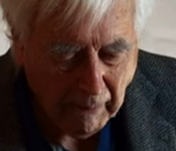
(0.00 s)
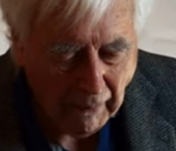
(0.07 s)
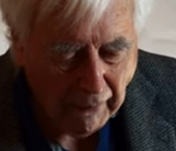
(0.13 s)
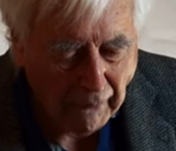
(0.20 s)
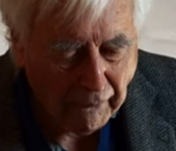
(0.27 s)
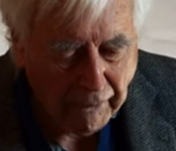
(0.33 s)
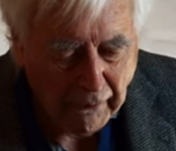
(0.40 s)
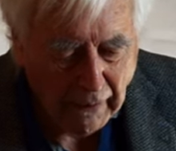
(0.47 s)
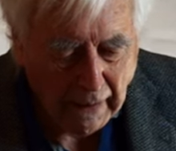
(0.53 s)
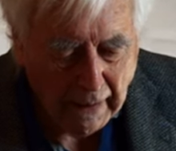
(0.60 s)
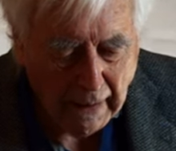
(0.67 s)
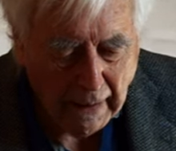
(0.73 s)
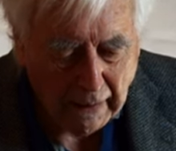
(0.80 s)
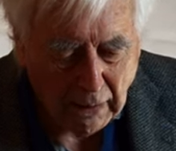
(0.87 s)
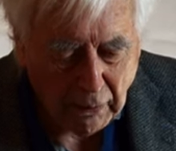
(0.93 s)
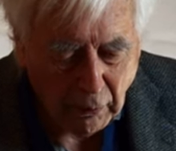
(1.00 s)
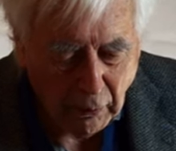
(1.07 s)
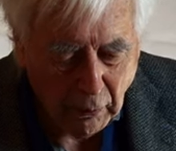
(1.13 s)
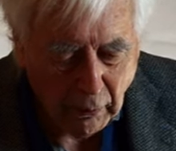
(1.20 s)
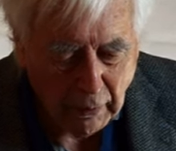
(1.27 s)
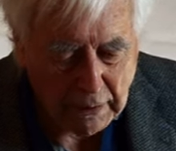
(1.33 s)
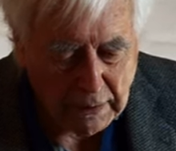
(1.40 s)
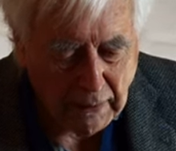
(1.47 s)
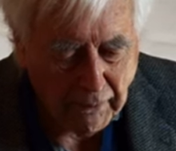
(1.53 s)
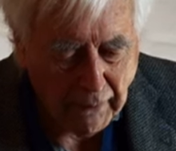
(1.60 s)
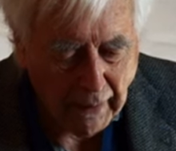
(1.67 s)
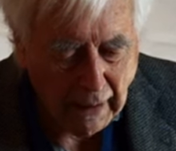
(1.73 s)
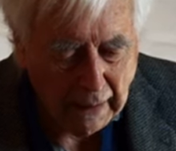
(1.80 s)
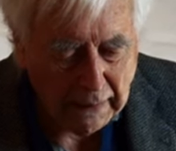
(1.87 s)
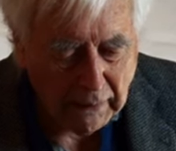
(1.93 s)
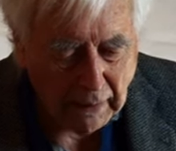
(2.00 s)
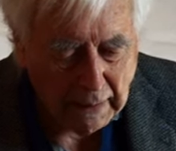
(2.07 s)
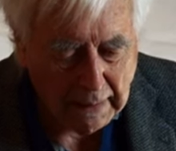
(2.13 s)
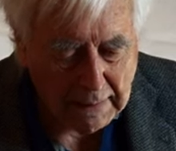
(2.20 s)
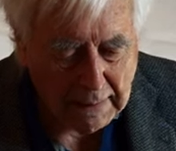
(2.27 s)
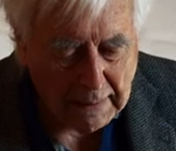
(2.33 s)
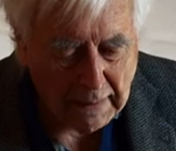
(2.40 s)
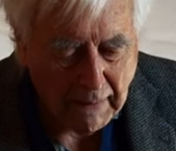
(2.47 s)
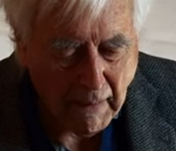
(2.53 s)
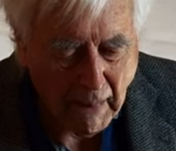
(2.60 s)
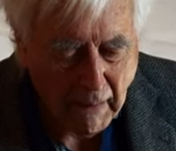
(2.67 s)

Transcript: The fire glories of thy grace,